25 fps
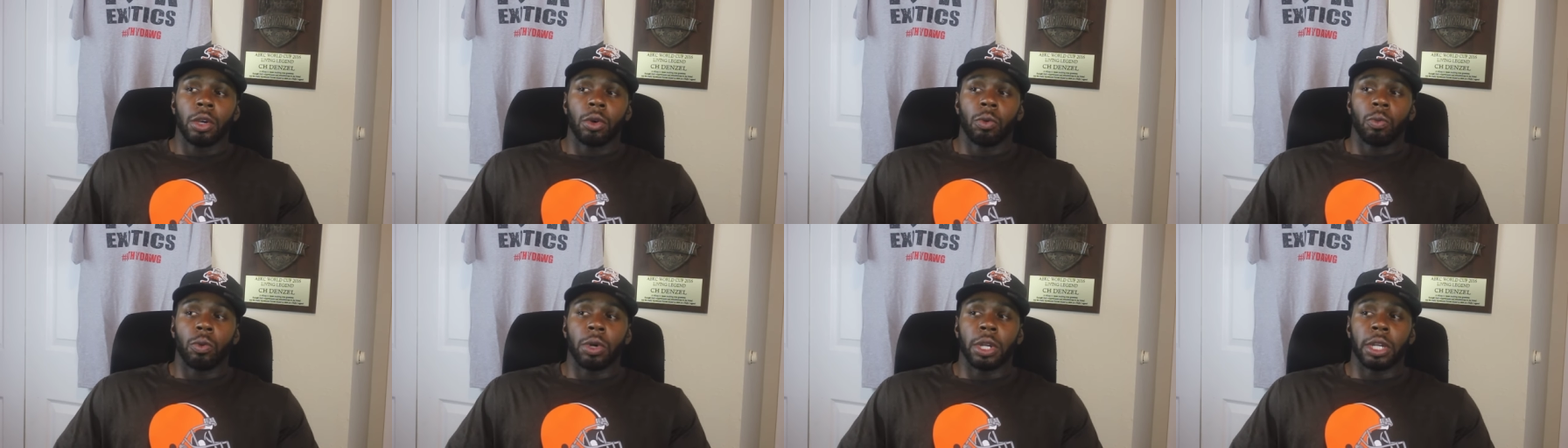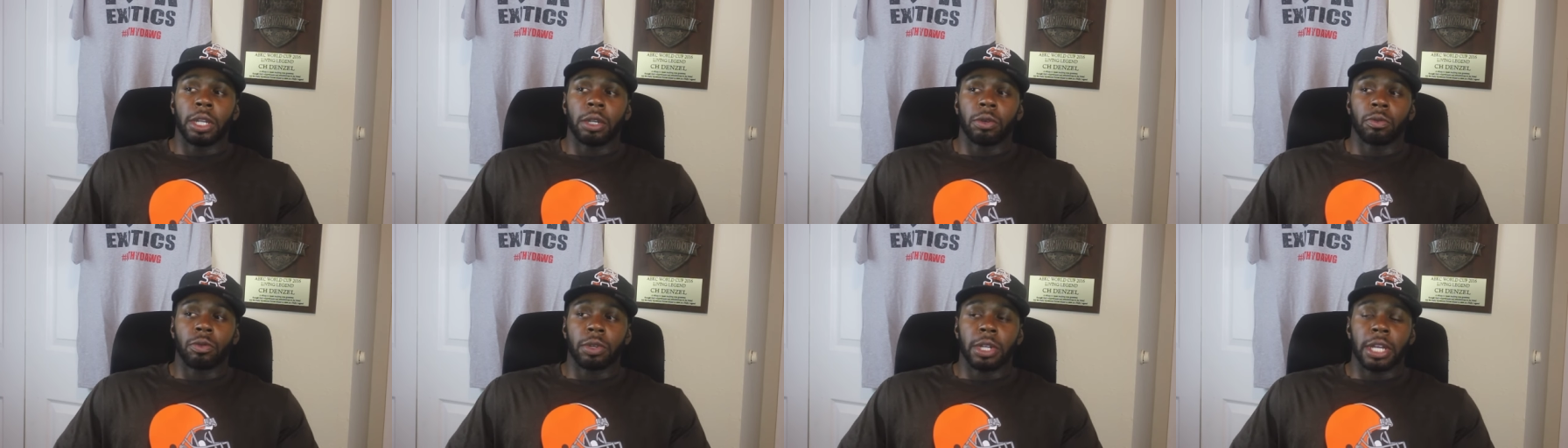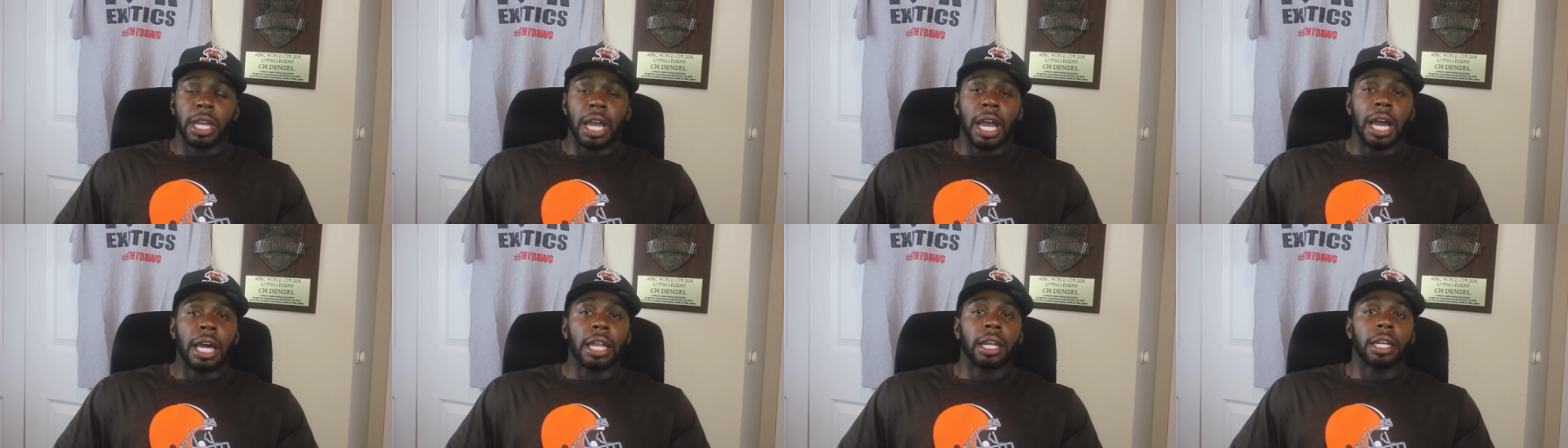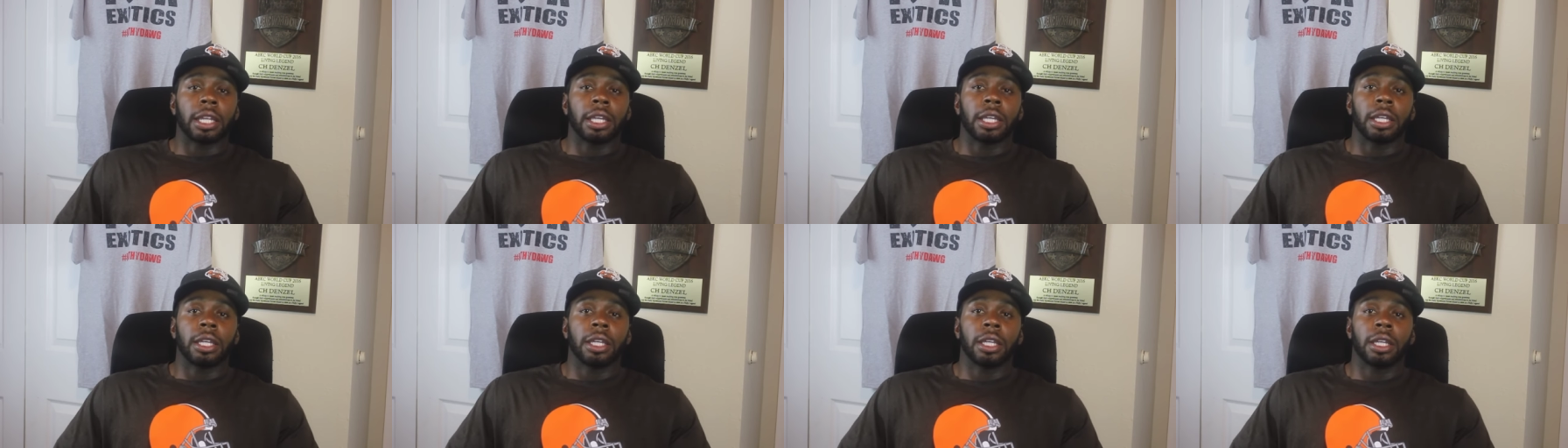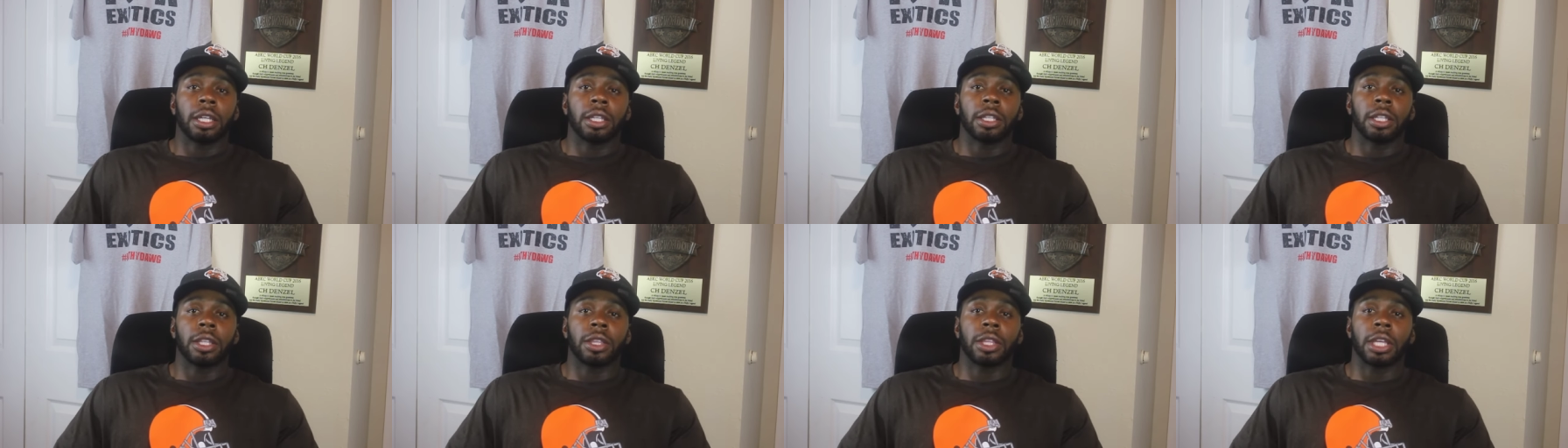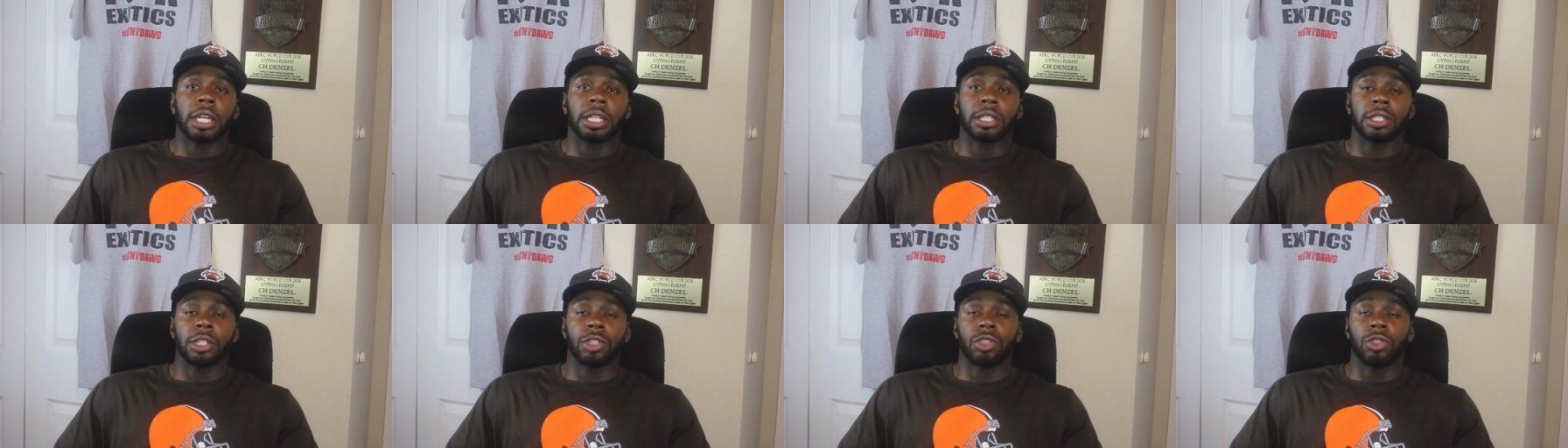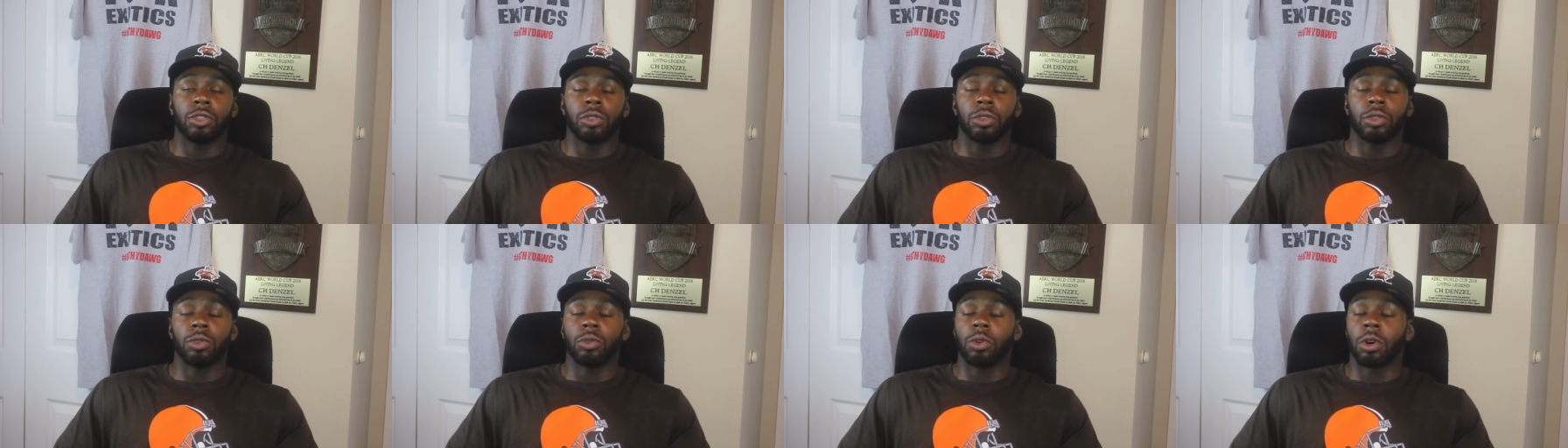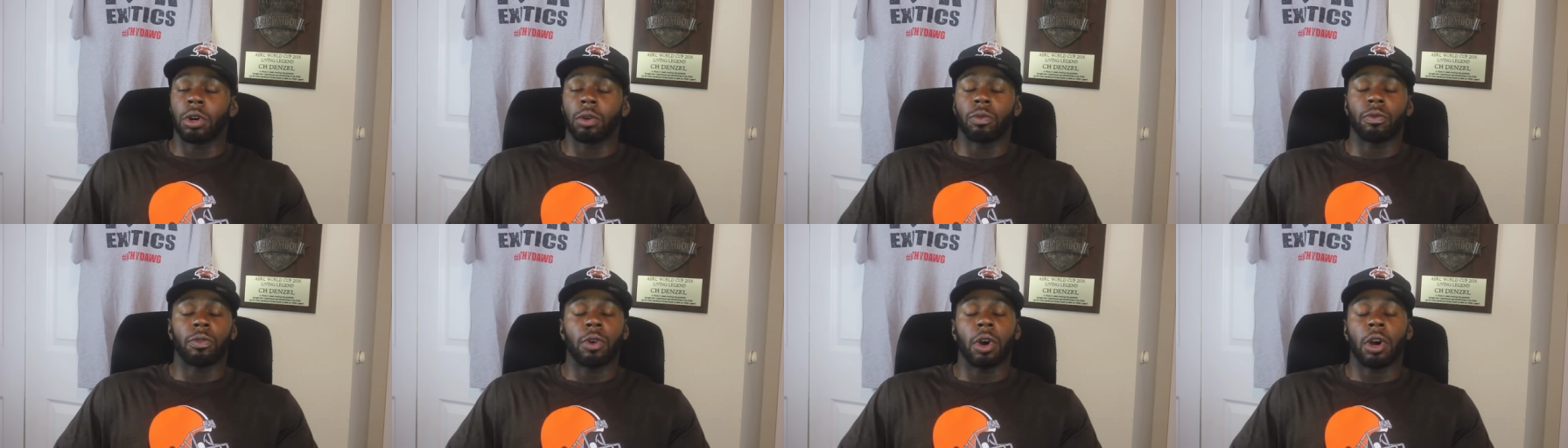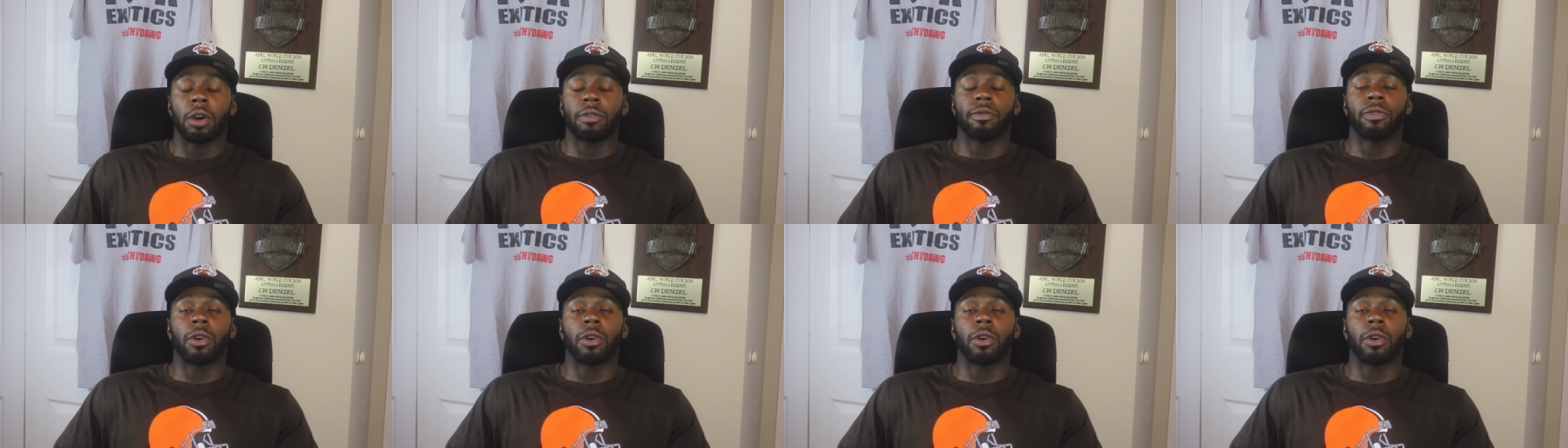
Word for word: when in reality the things that you do are far,